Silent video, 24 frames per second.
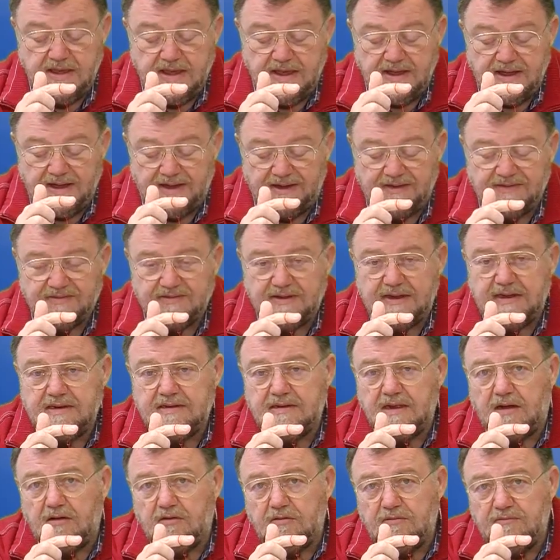It is to
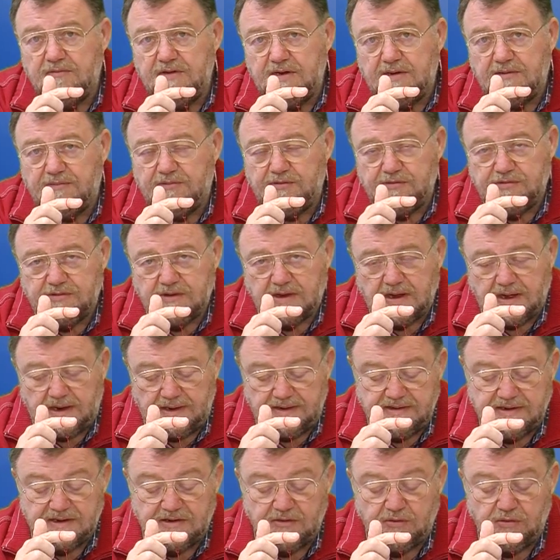show physical
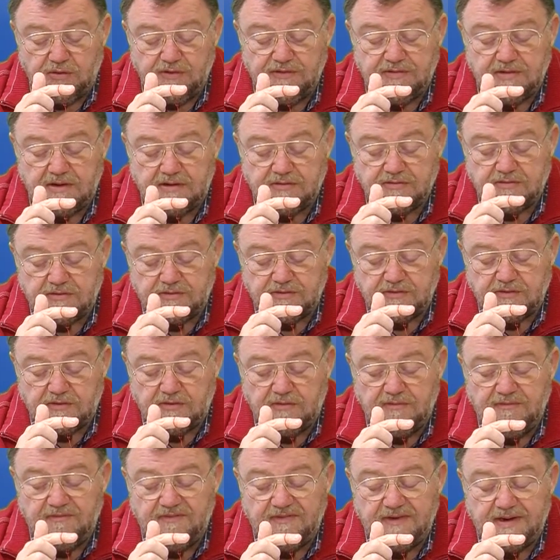scale from our
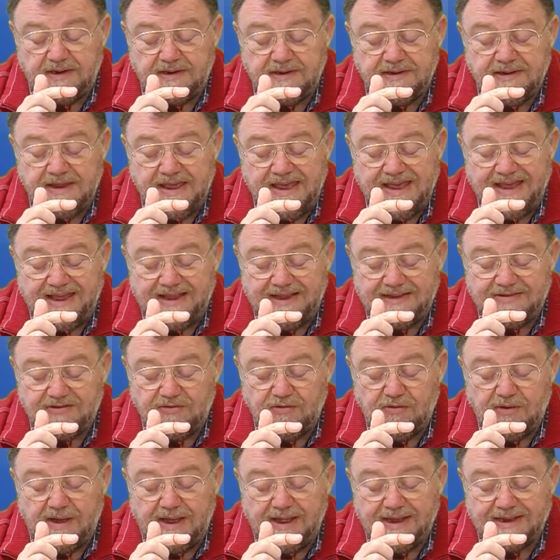environment, to
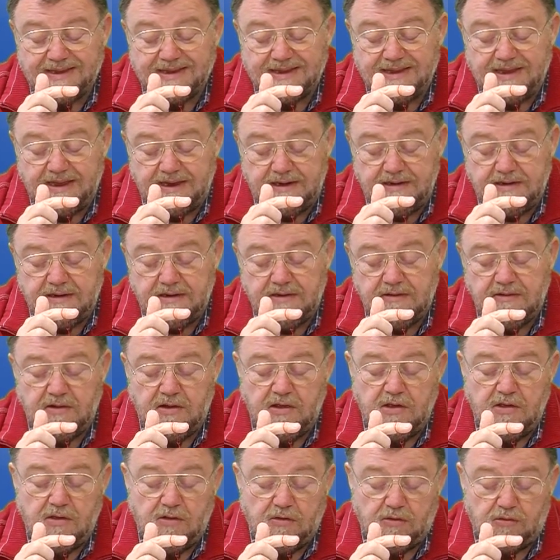detect them and to
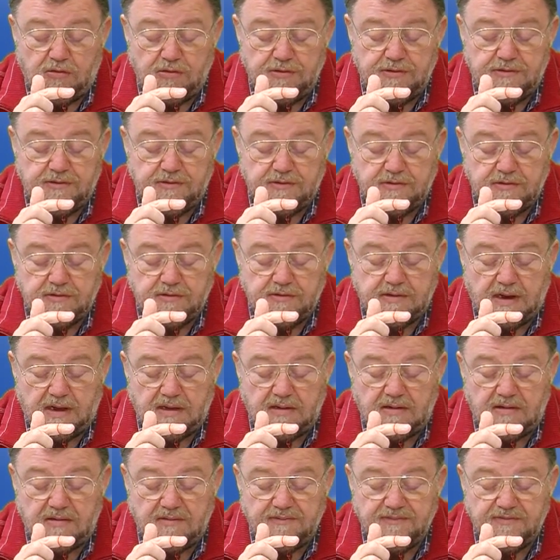react on them.
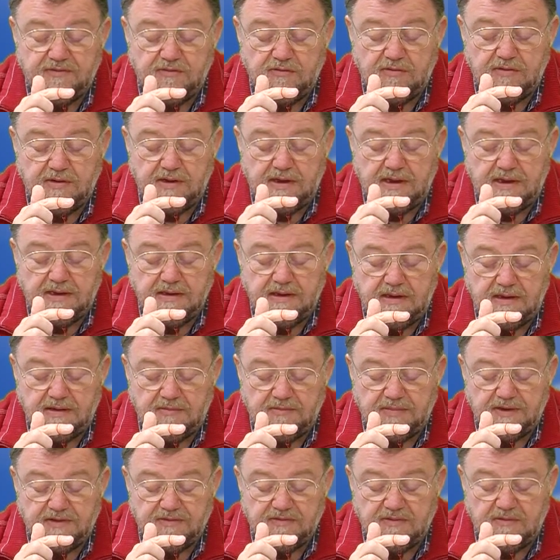Just
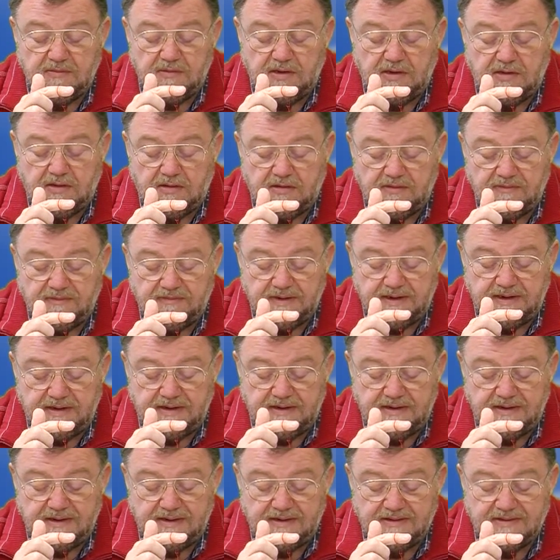watch when I leave it
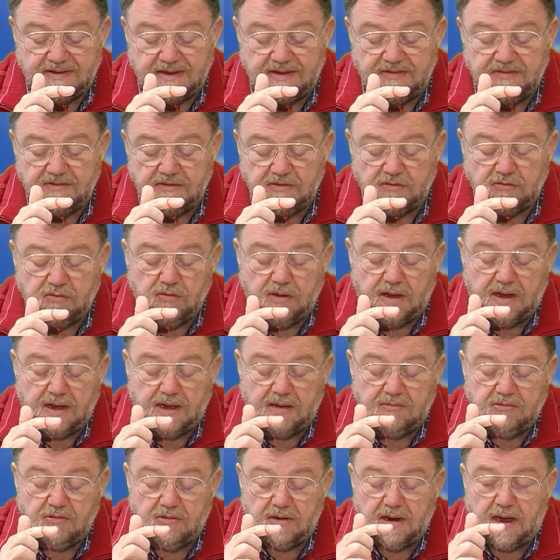still and
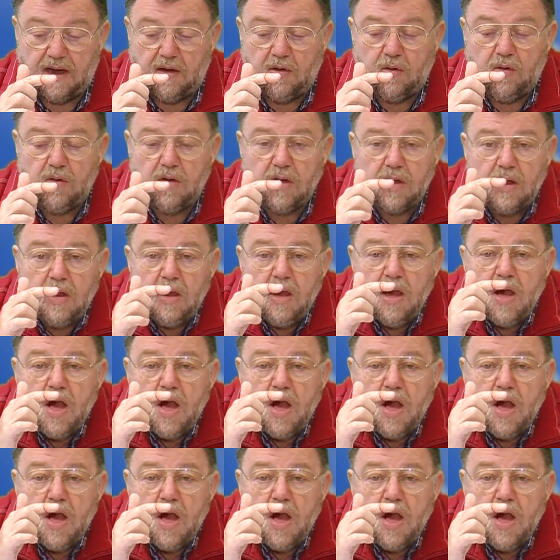just blow a little.